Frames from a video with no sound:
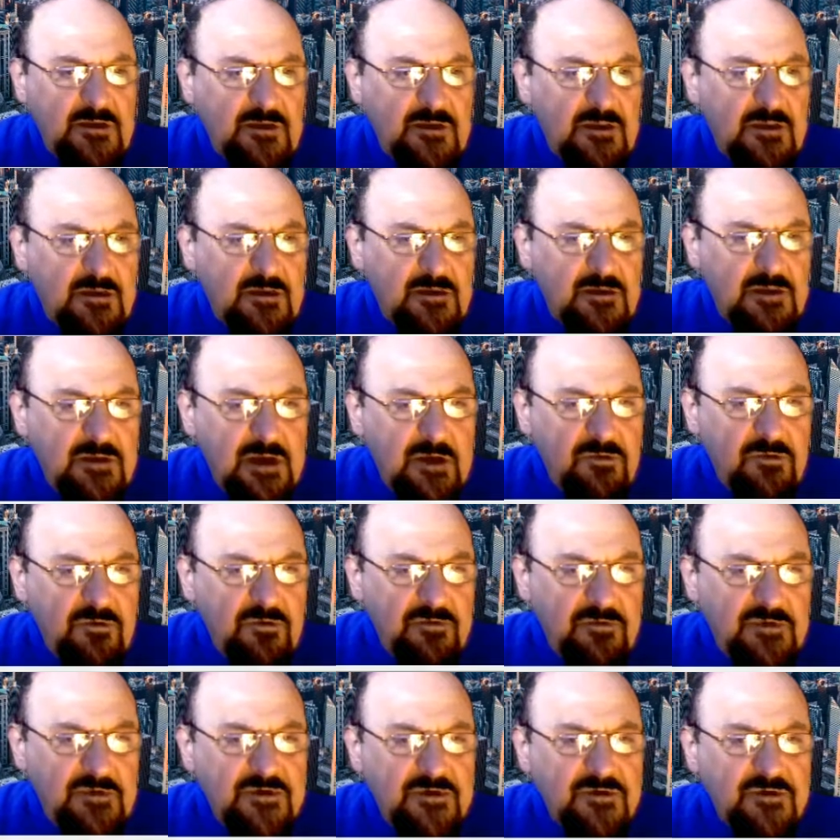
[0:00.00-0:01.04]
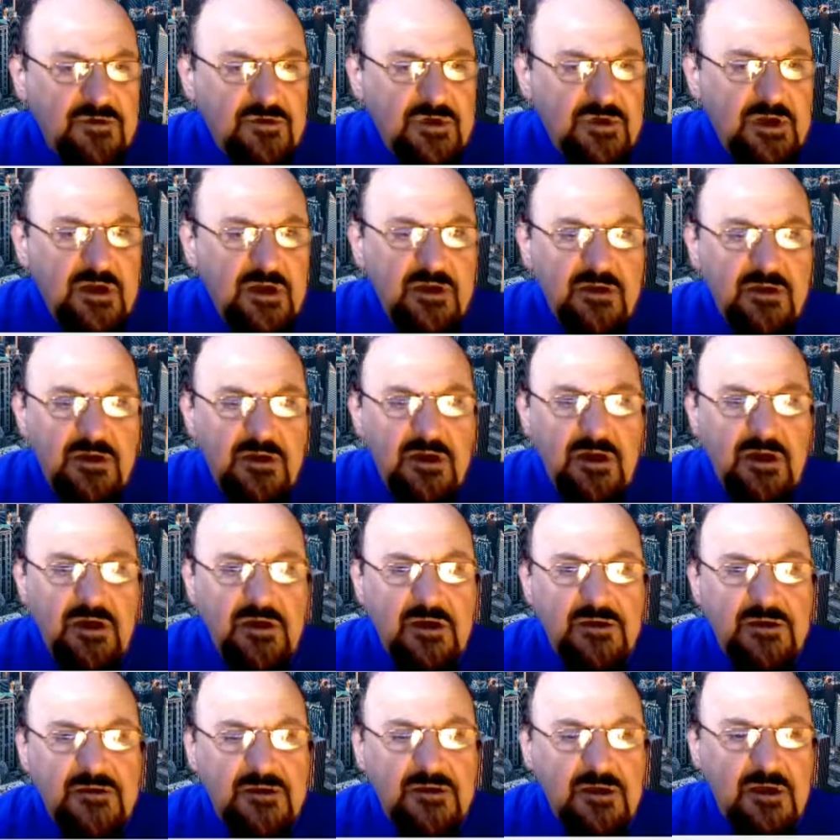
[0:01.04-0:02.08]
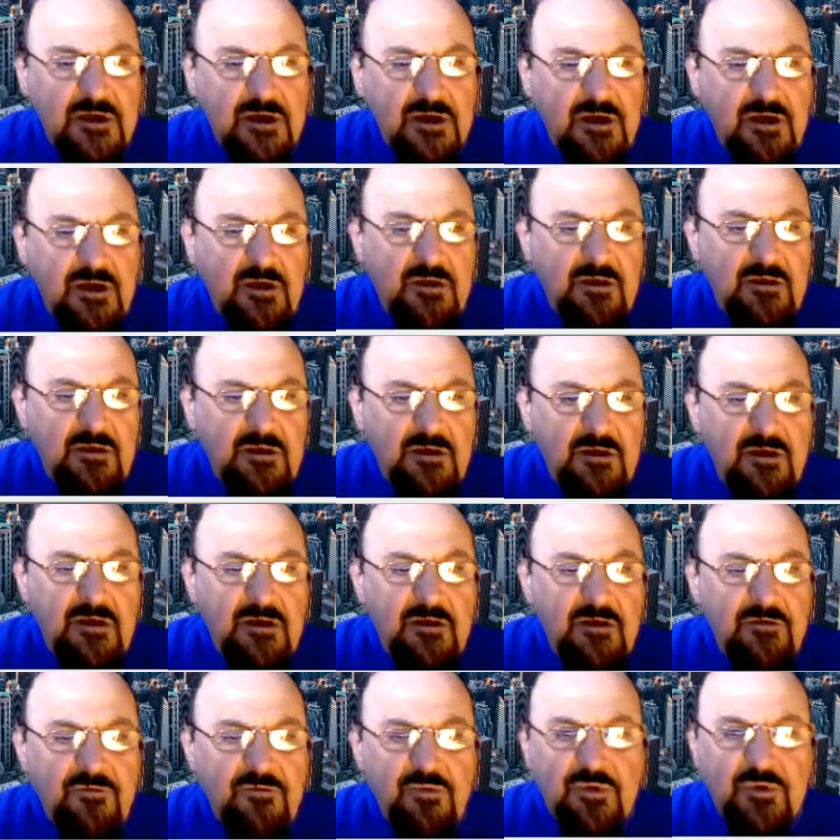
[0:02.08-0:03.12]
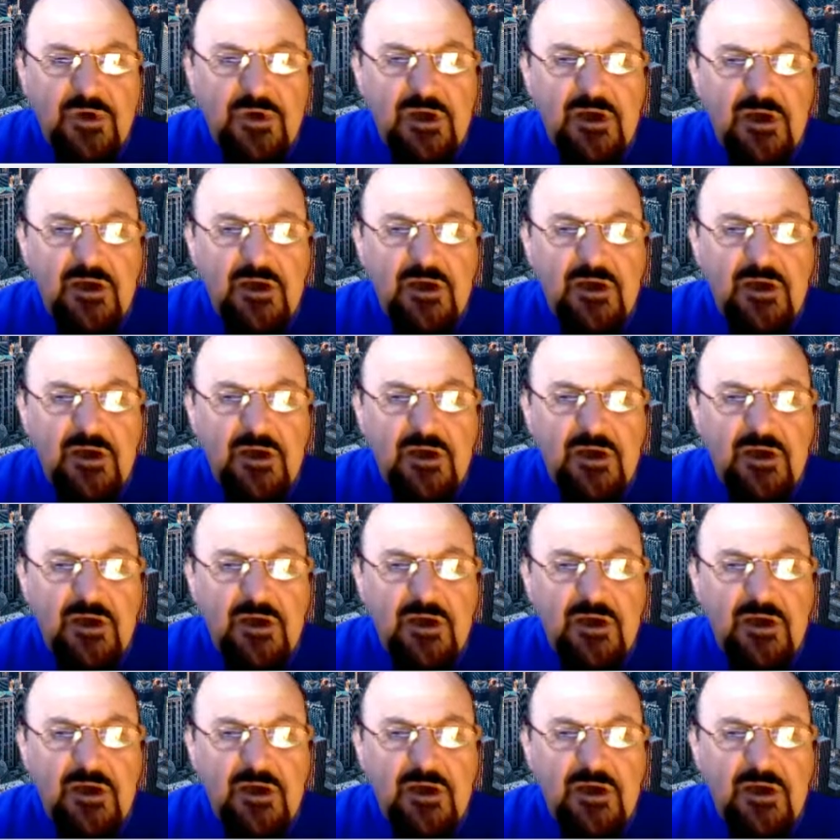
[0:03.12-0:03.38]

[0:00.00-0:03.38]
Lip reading: length of this string is 3,